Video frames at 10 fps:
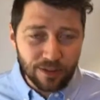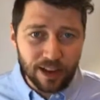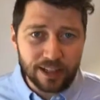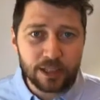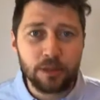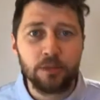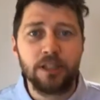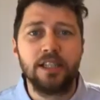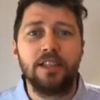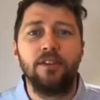we're finding, is people
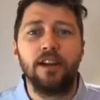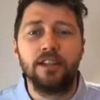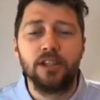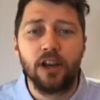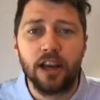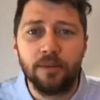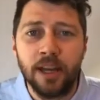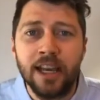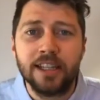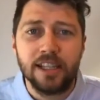just finding the time
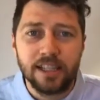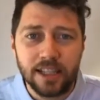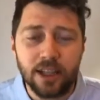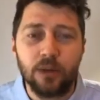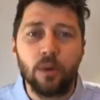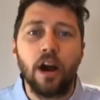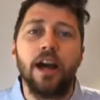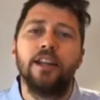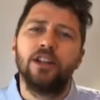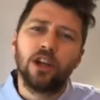to sit and
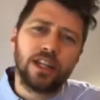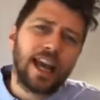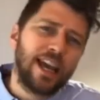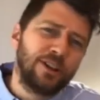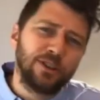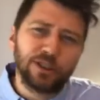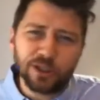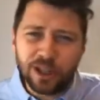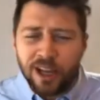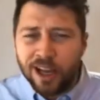write and know the angle
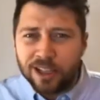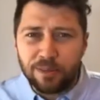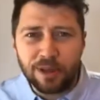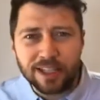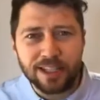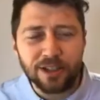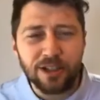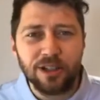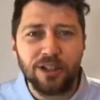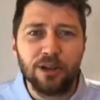to pitch
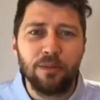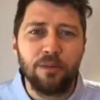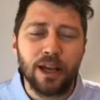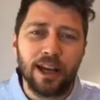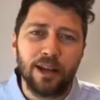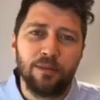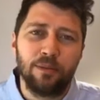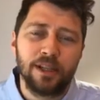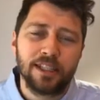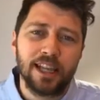your
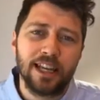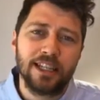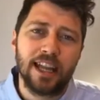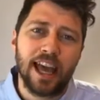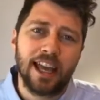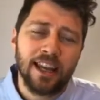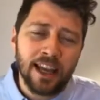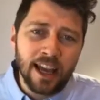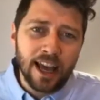presentation at.